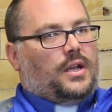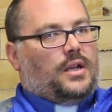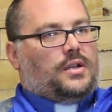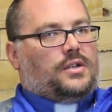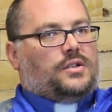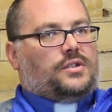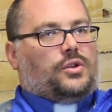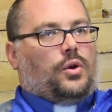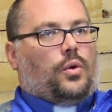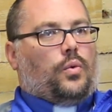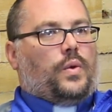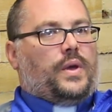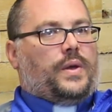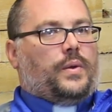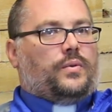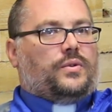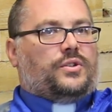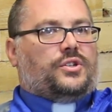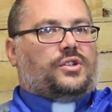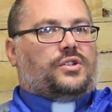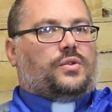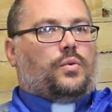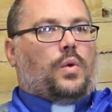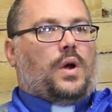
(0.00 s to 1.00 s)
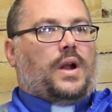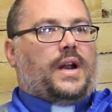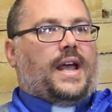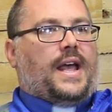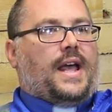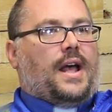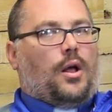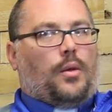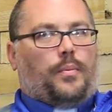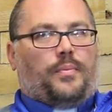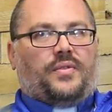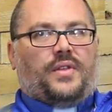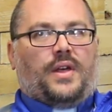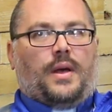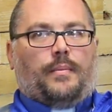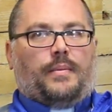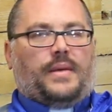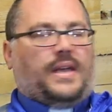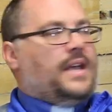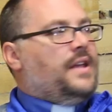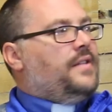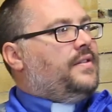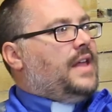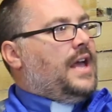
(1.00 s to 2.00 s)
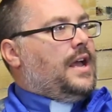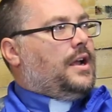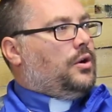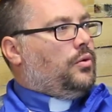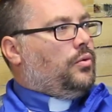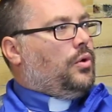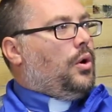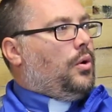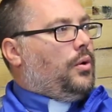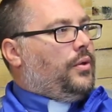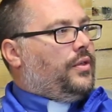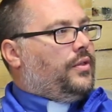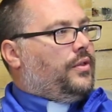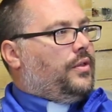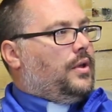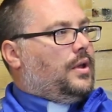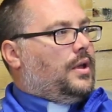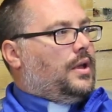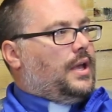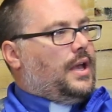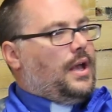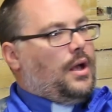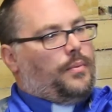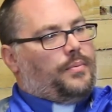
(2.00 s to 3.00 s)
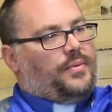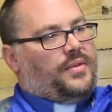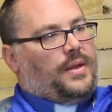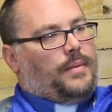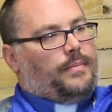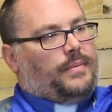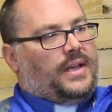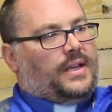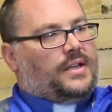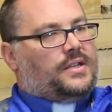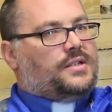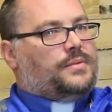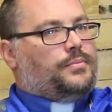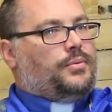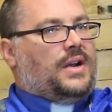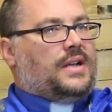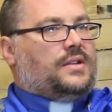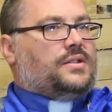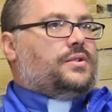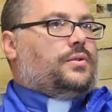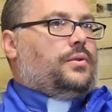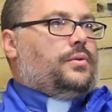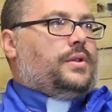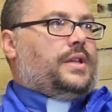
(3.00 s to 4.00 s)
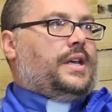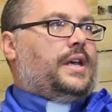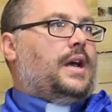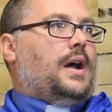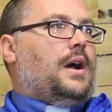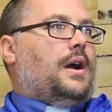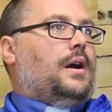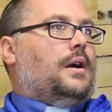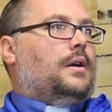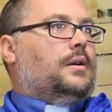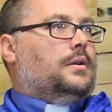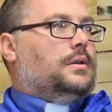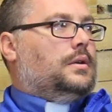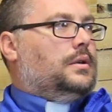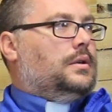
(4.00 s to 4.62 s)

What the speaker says: So we just want to help them in that growth, help them express who they are.